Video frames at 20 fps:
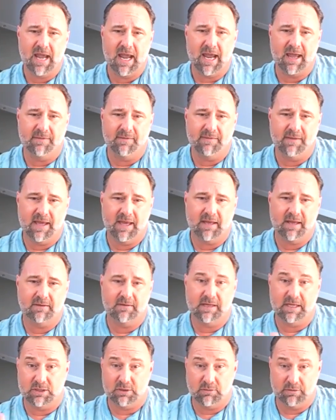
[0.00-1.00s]
and then the
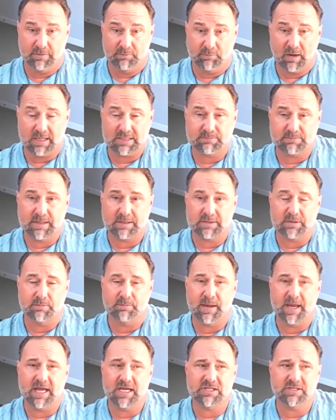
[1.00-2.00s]
Intuitive Prospector
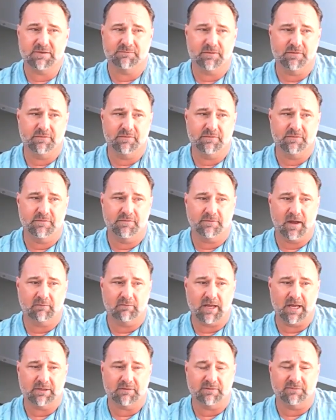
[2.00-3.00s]
page if you uh,
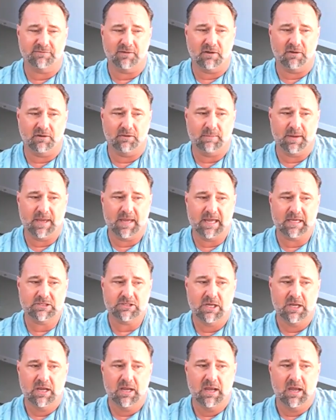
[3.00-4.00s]
liked or followed the page.
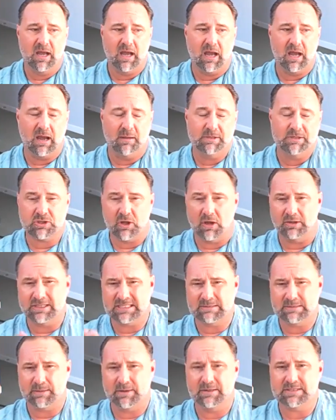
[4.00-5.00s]
Um, it's called
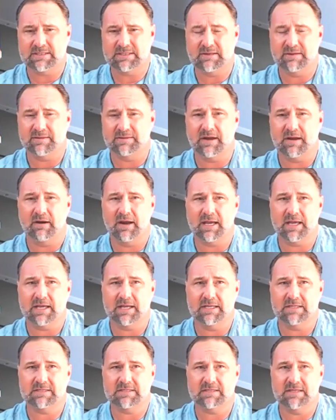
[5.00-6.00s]
Experience Etheric, and
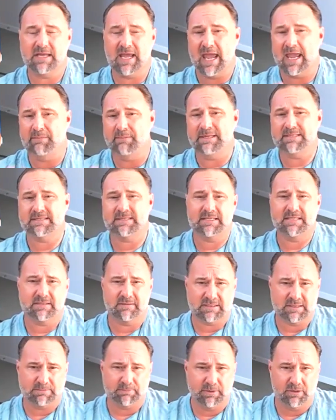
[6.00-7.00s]
it's the ABCs
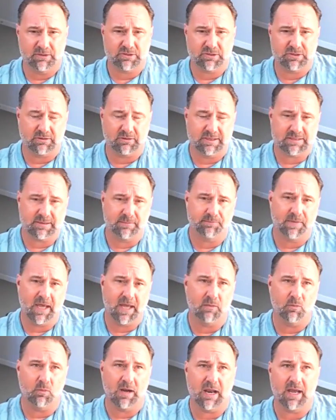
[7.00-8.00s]
of spiritualism.
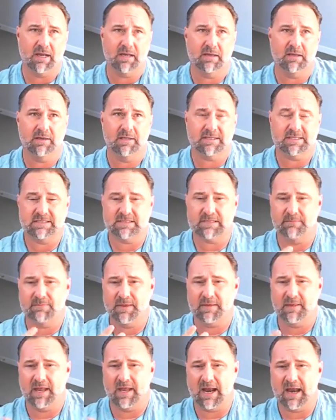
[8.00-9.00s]
And what I this is
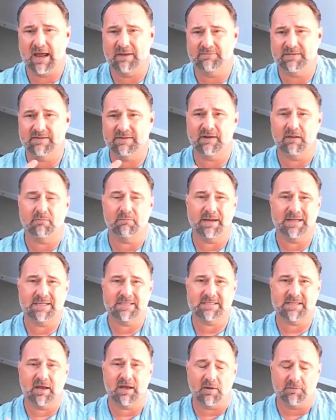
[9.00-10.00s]
something that I've developed
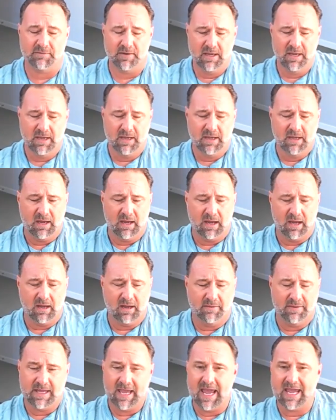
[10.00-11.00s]
myself.
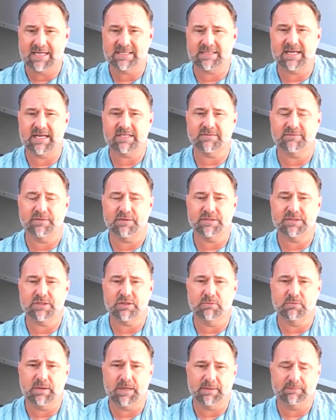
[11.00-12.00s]
Uh, the A stands for
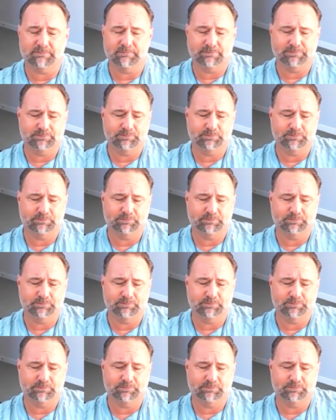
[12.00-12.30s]
attunement.